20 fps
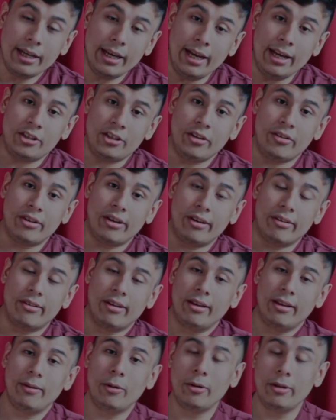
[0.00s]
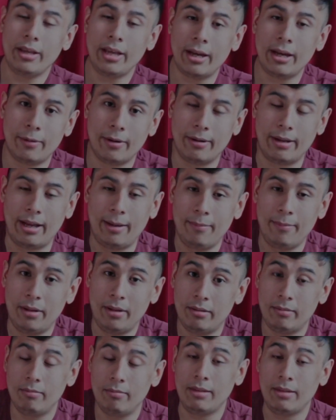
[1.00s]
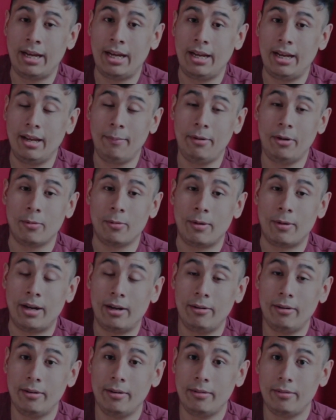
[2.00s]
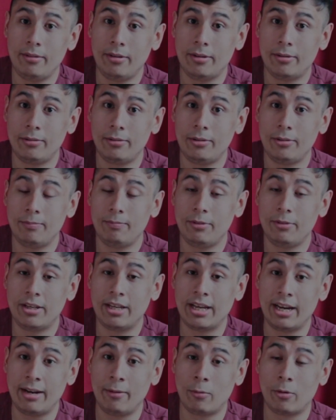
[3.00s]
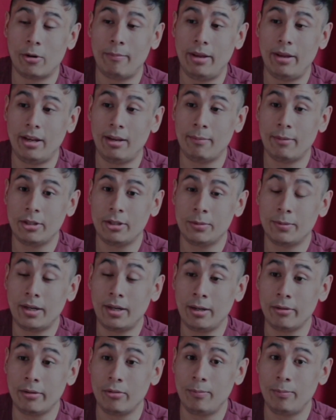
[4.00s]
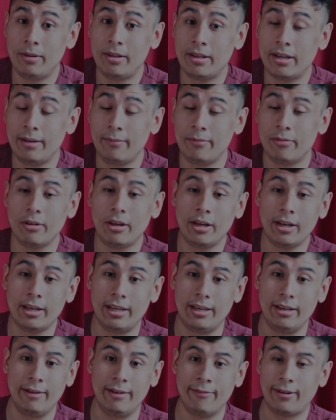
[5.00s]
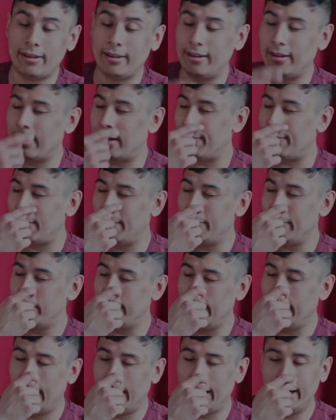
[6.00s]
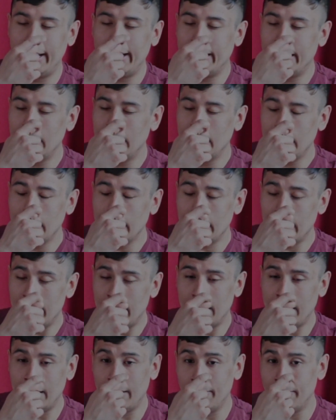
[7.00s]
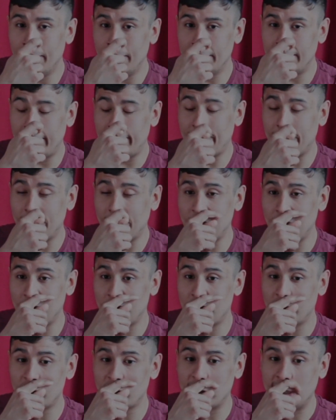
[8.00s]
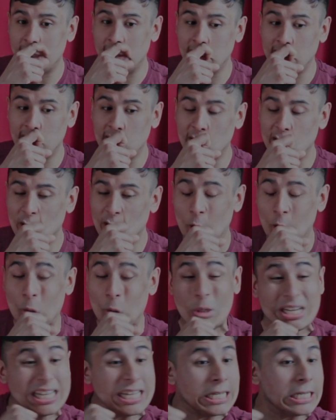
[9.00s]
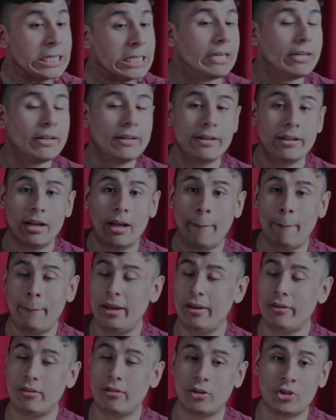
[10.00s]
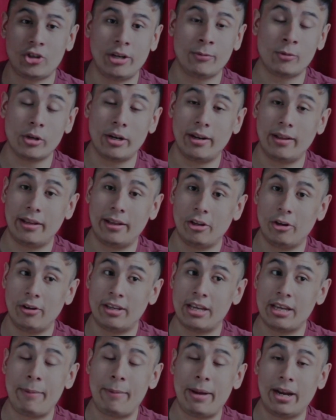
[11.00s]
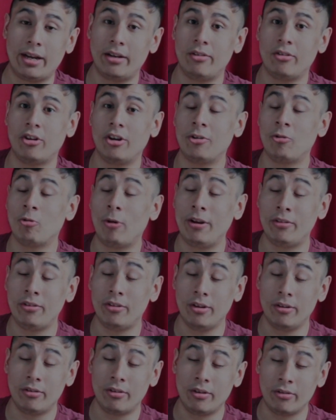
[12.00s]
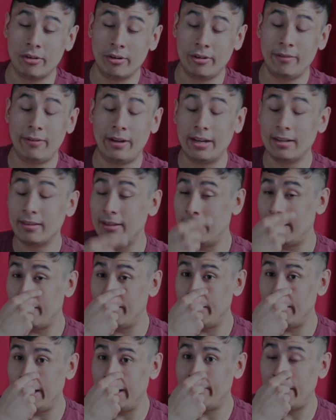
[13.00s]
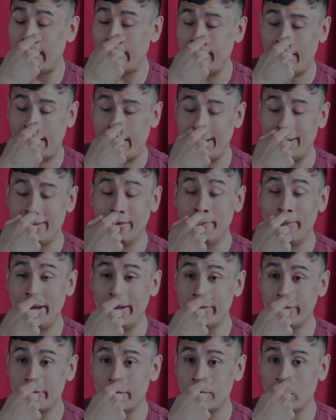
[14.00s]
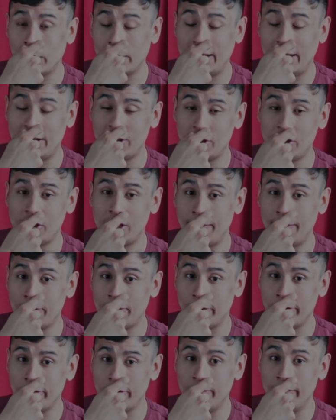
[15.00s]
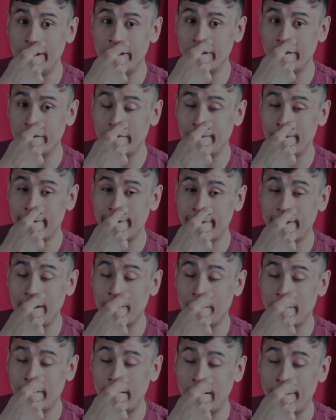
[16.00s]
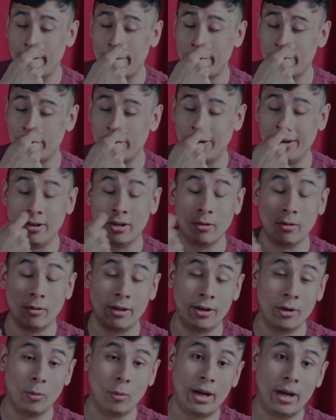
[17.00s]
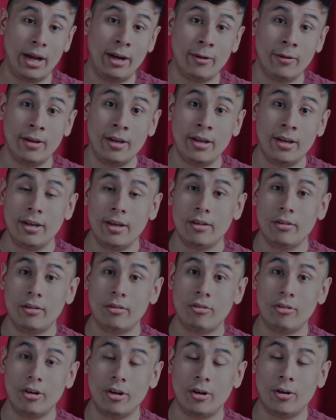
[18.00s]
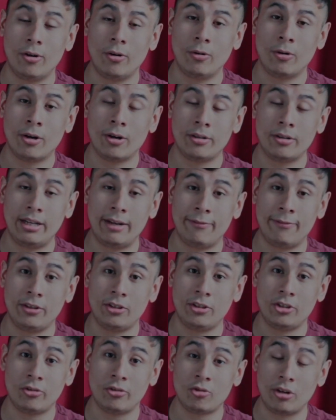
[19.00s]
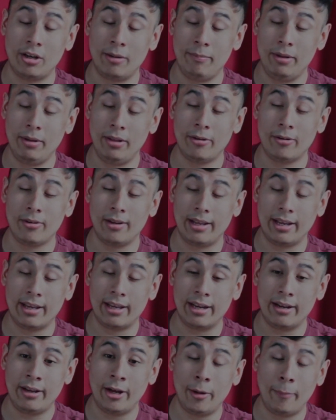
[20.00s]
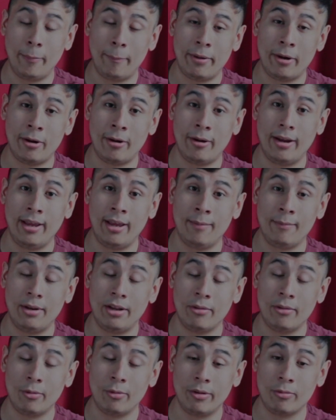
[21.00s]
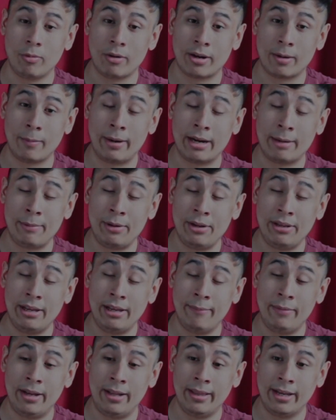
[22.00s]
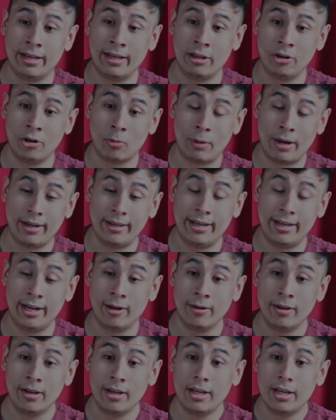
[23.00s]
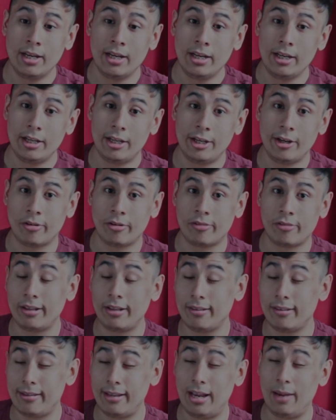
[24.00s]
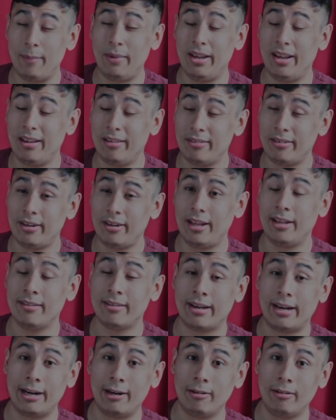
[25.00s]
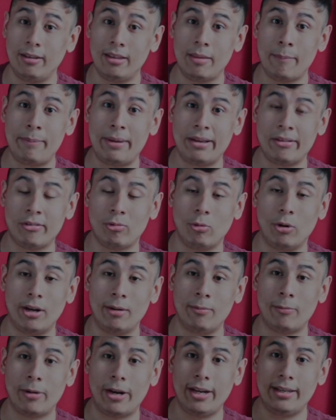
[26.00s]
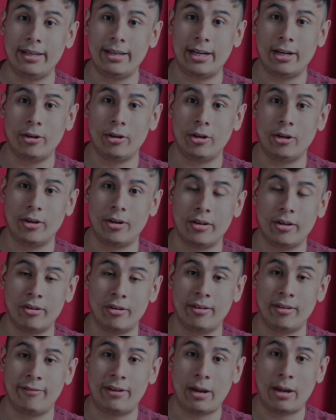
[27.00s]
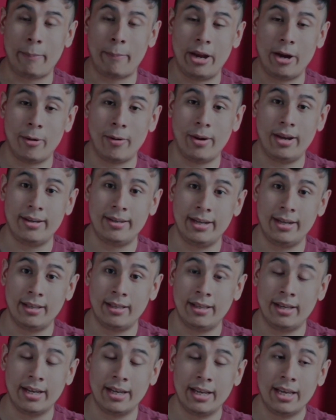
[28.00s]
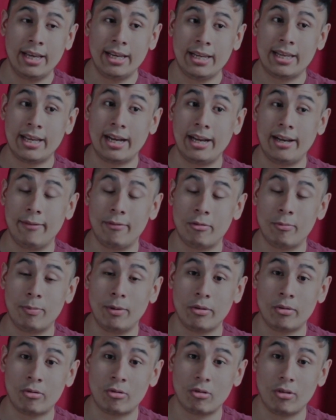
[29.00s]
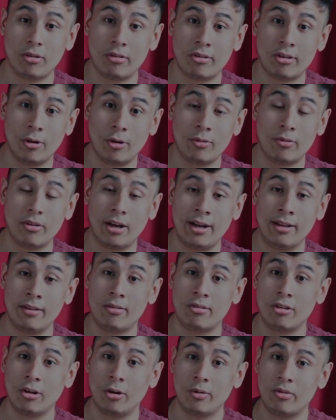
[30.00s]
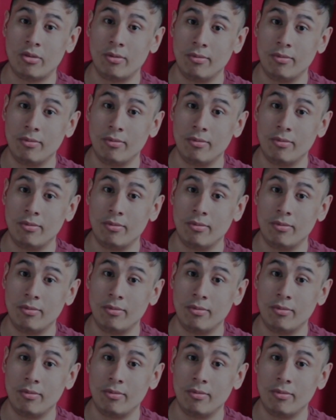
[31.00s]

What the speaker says: And she says, well, yeah, well, I've been around, and, you know, you kind of weren't making much progress. It'd be kind of sucky if I didn't come up and say hi. But definitely she's just trying to, like, you know, appease the ship, trying to, like, you know, get back in his good graces, considering the fact that they've had the best relationship in terms of business and personal in a while. So her definitely just trying to be there to, like, kind of help him, and as well as recommending him that, like, you know, right now, your son's name isn't entirely the best one right now, you know, considering the fact Perry and Della kind of unsowed some